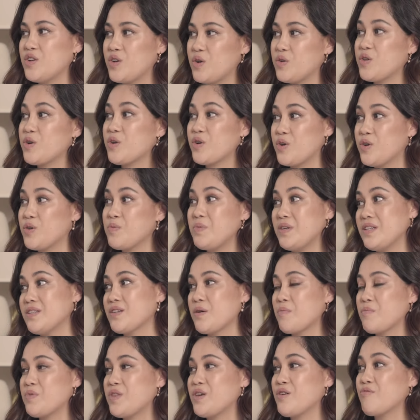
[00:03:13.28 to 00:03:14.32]
there could be
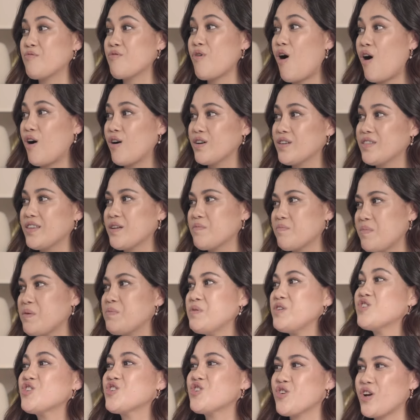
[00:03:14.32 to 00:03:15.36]
something wrong, that
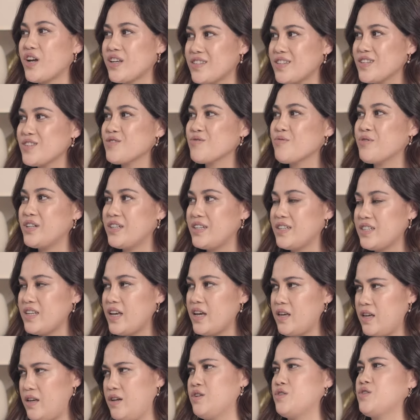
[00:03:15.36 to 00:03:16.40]
maybe stress is really
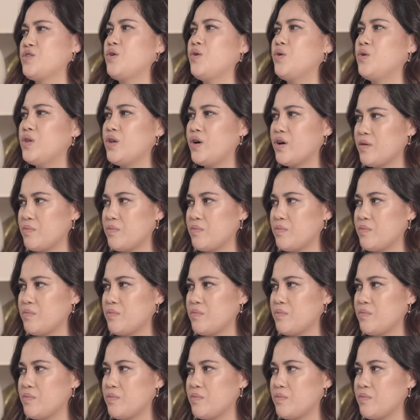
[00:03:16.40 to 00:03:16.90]
taking a toll on